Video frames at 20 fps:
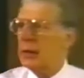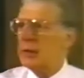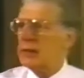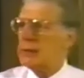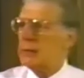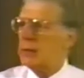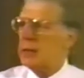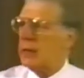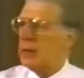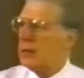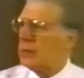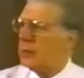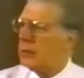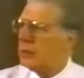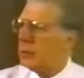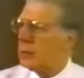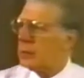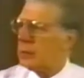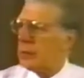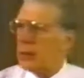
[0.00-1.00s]
said, "Well, how in
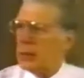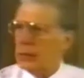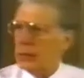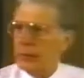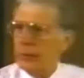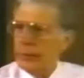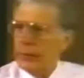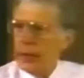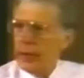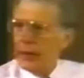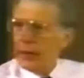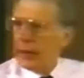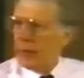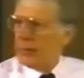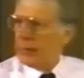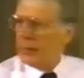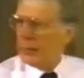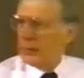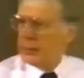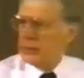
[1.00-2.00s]
the world am I going to build? I
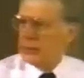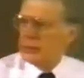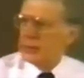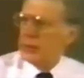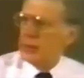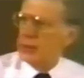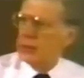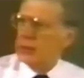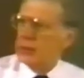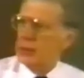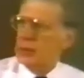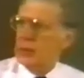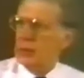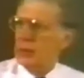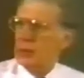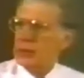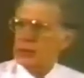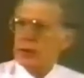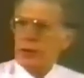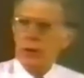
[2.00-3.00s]
can't build this thing
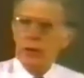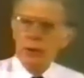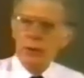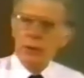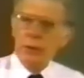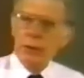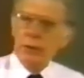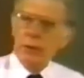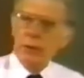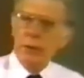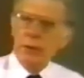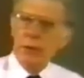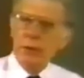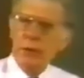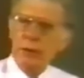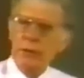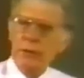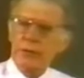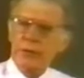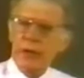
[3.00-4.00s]
alone." He said, "Oh,
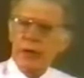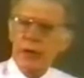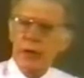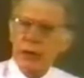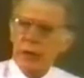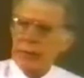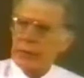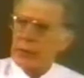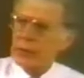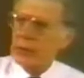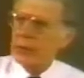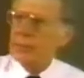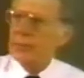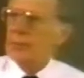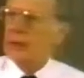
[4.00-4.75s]
no. He said, "I'll give you enough